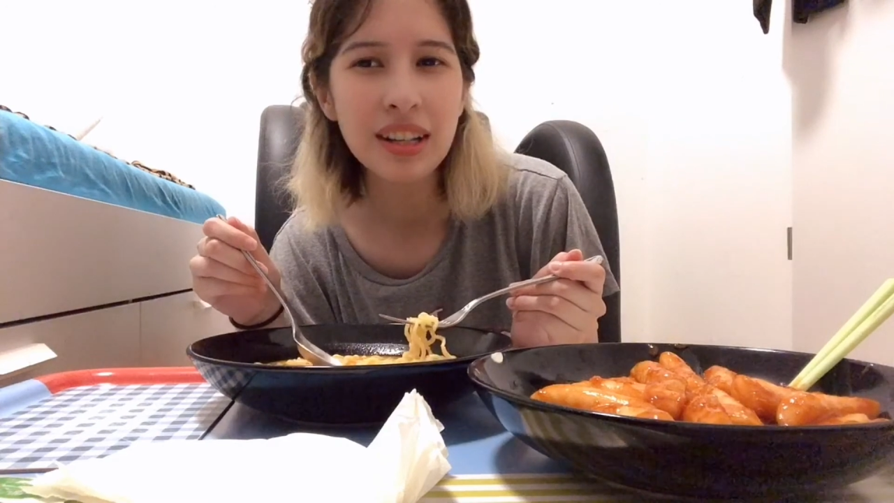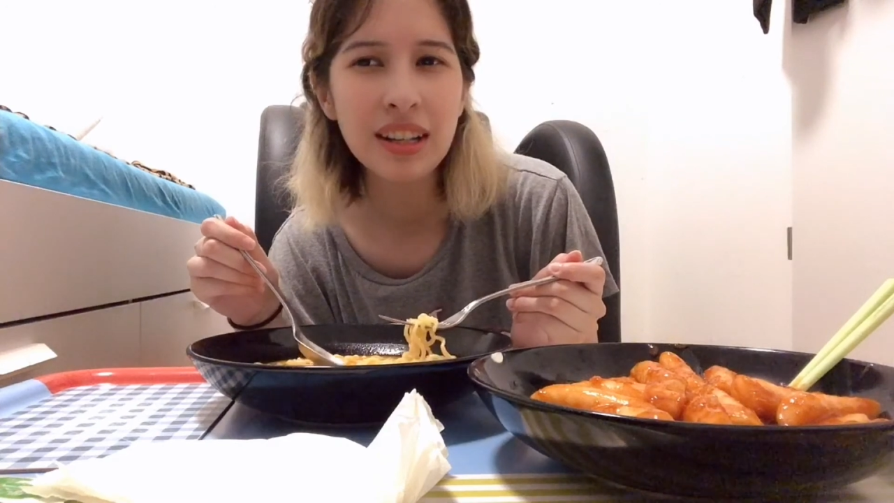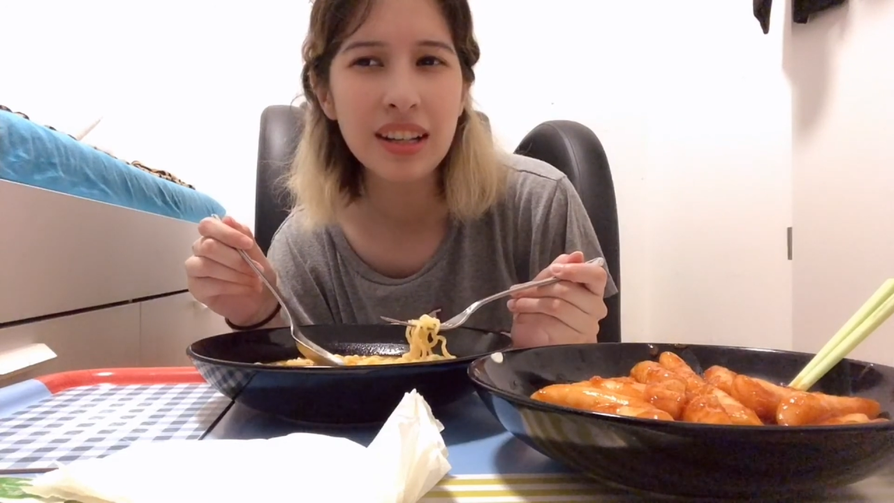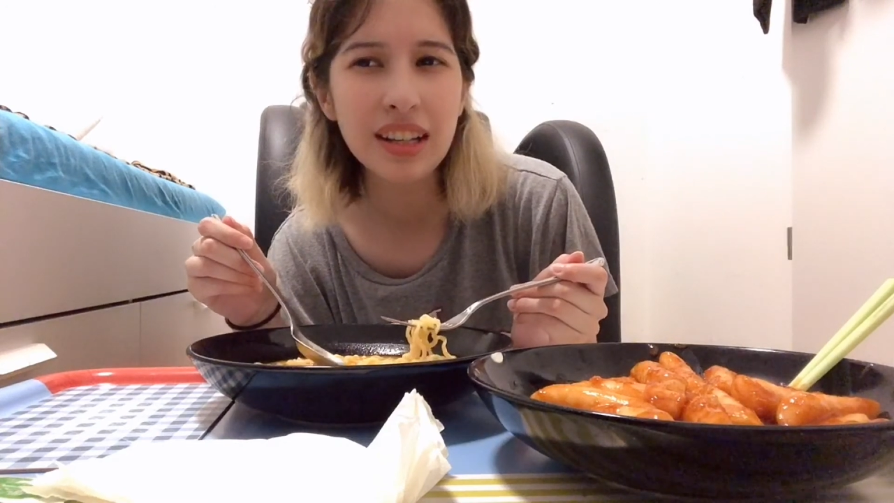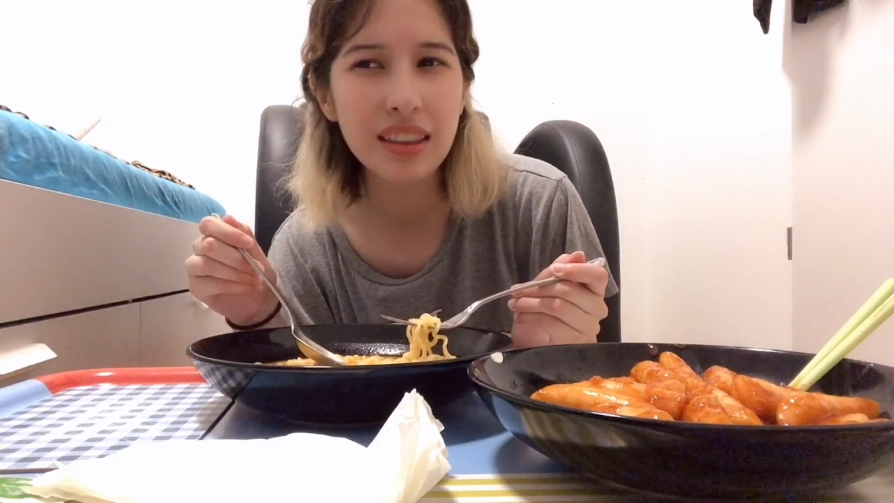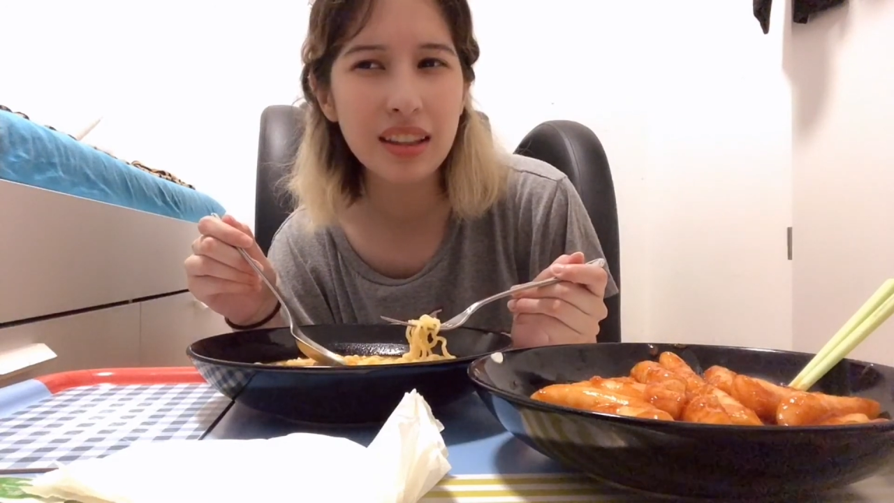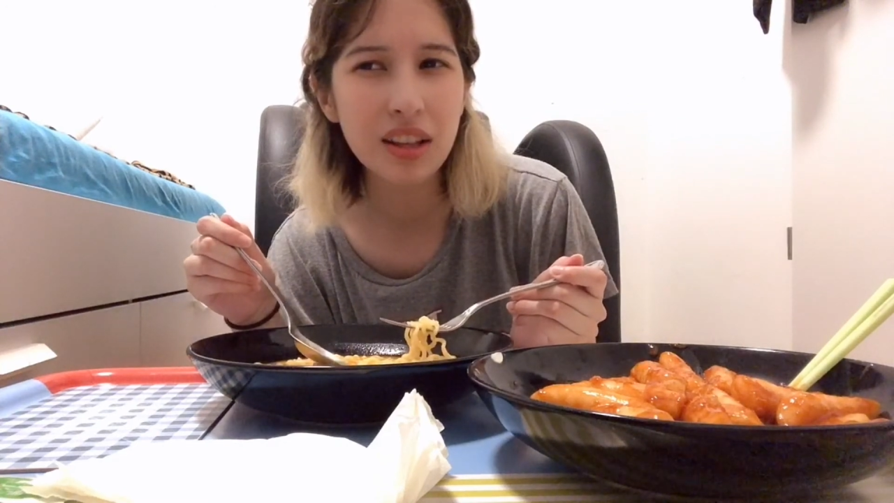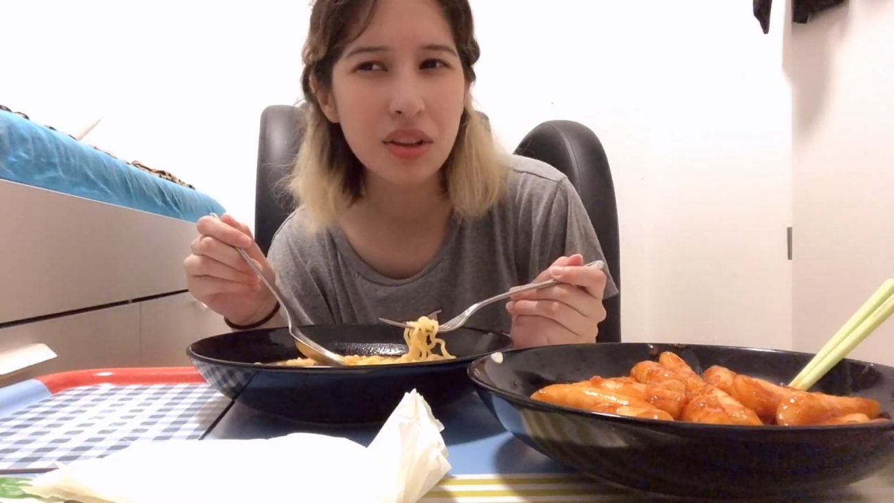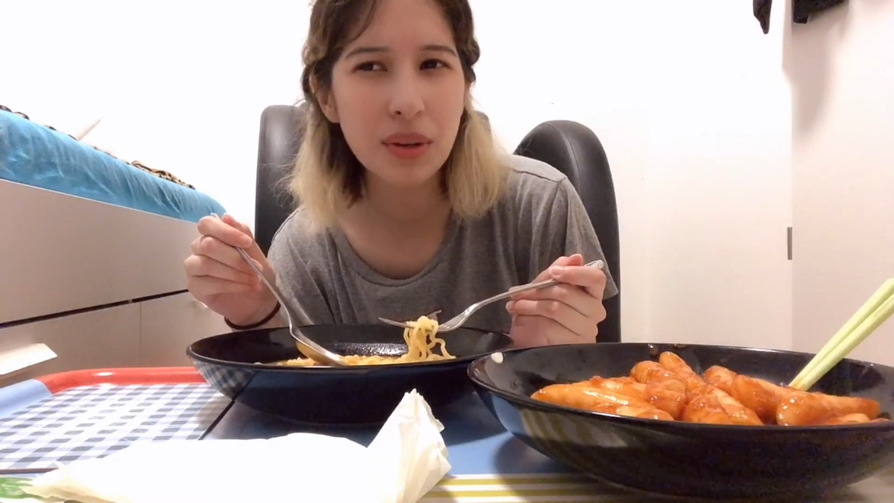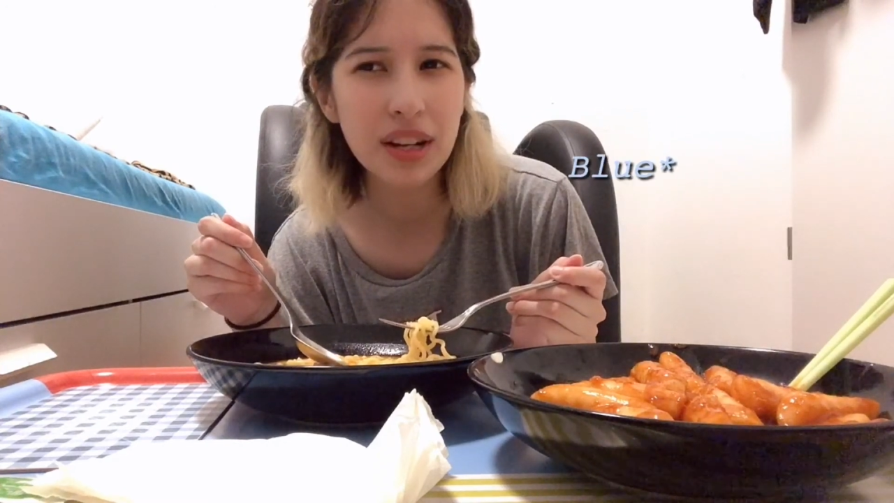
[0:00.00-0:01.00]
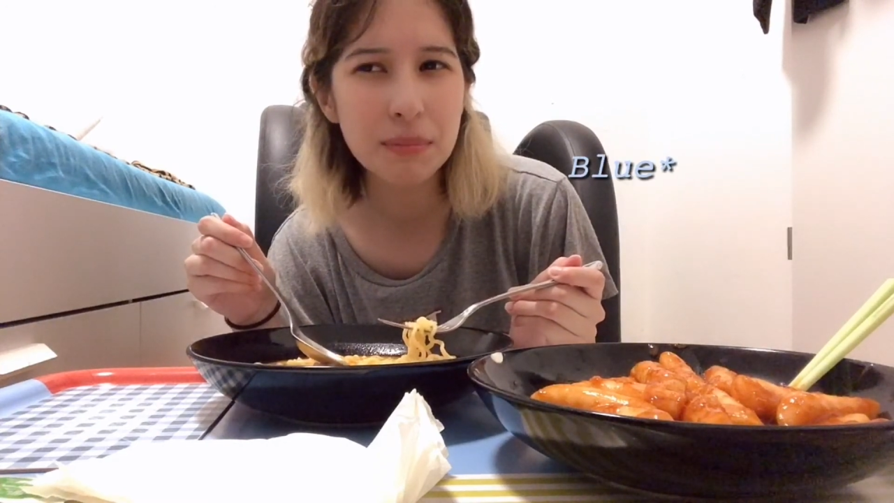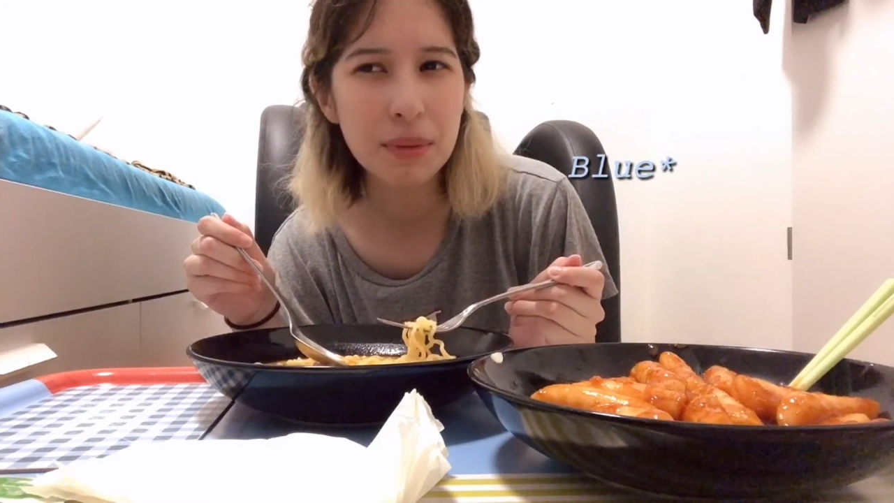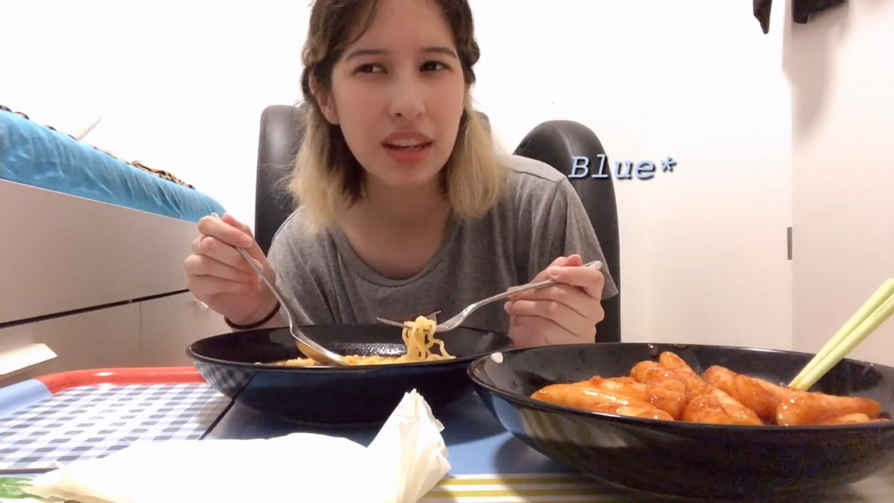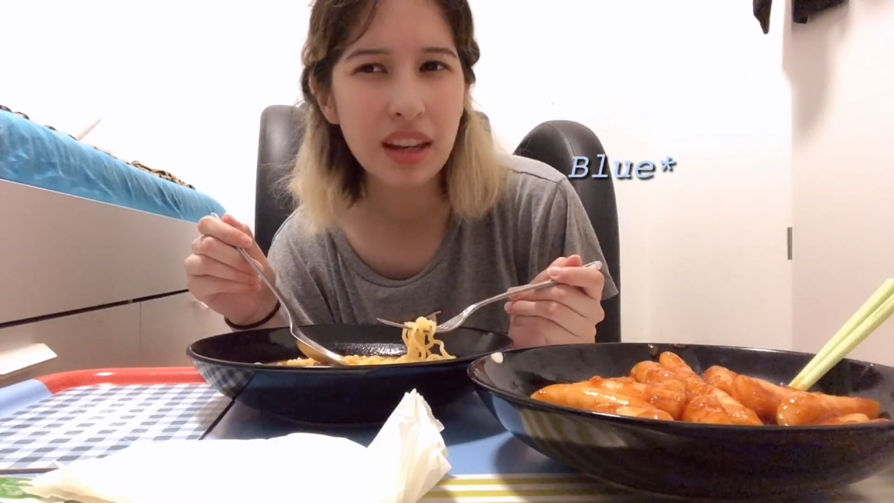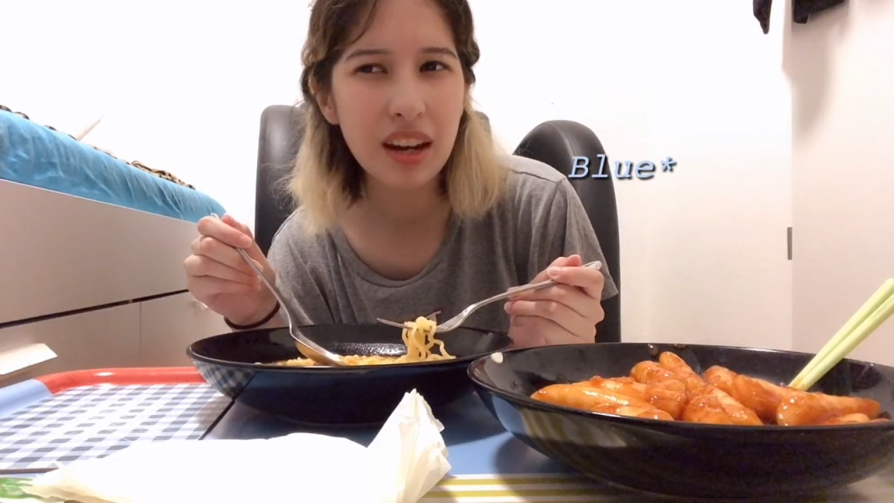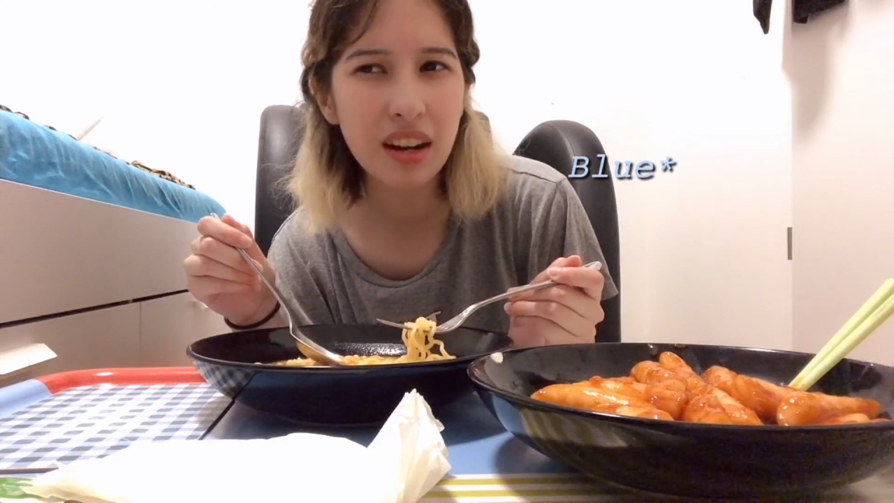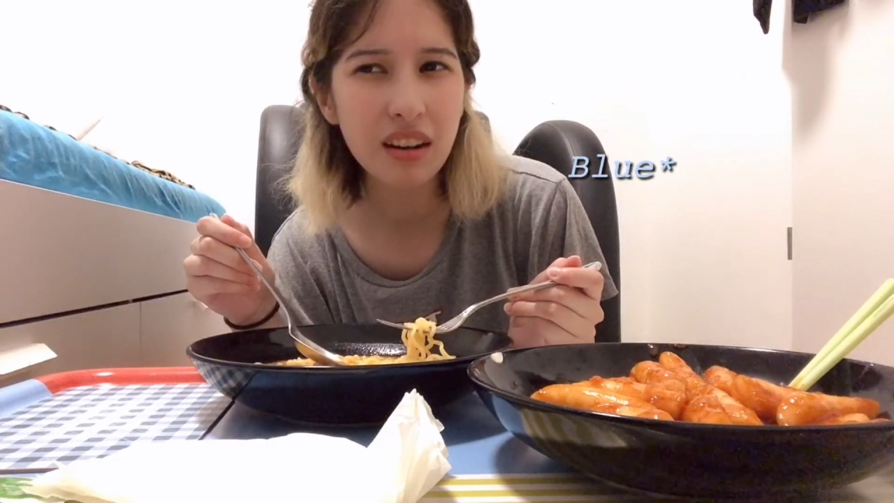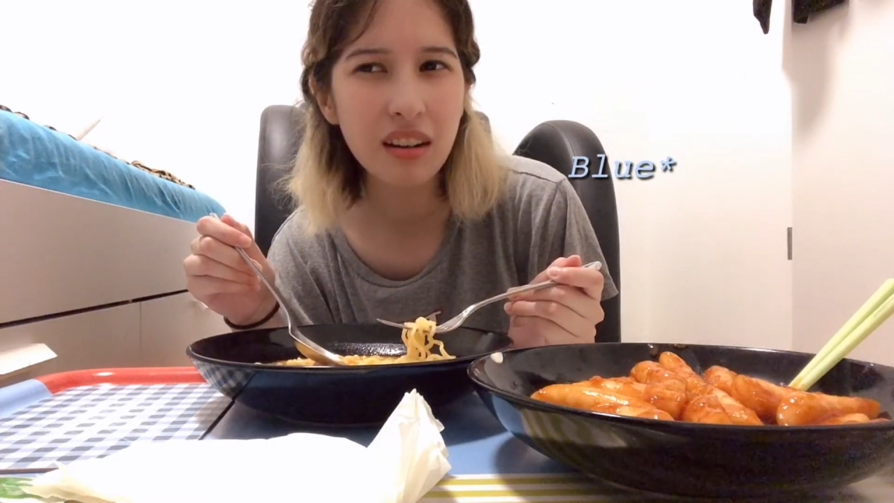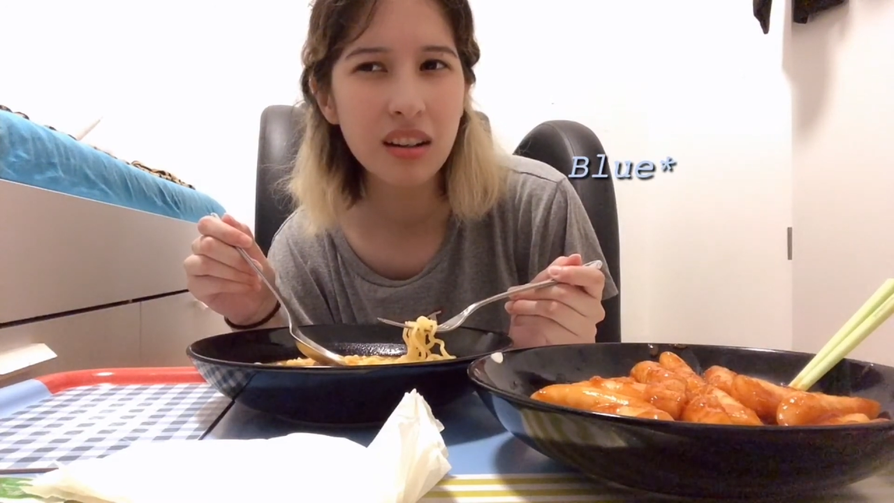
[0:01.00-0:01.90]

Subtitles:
and I think the other one has pink hair,